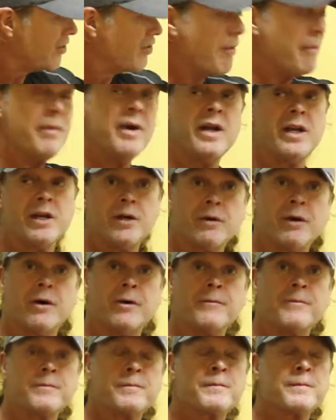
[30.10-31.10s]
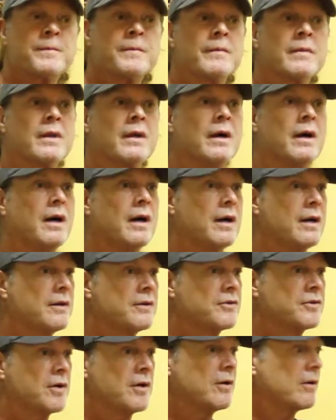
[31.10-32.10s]
is a mini grill,
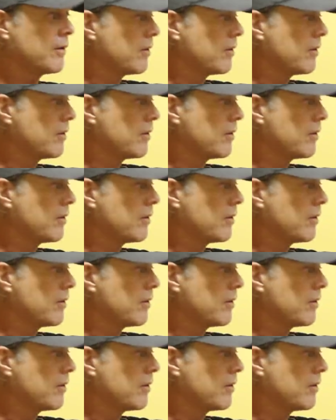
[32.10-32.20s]
so